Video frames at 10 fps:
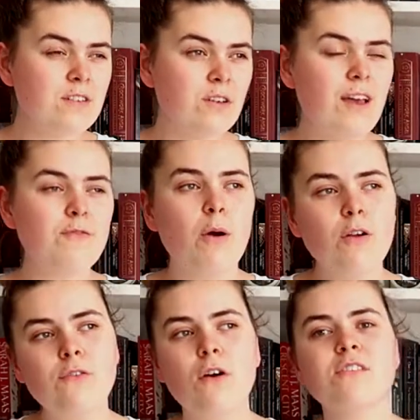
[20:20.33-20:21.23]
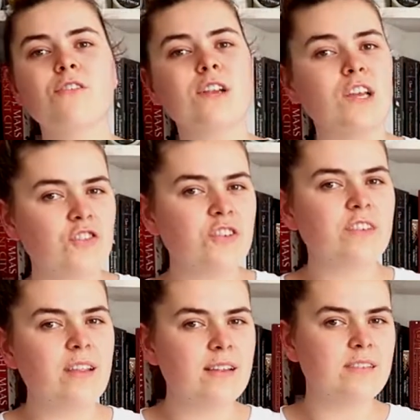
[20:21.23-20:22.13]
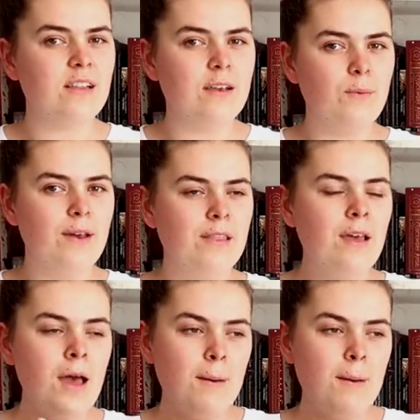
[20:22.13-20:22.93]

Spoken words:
So they've both got different issues that they're dealing with,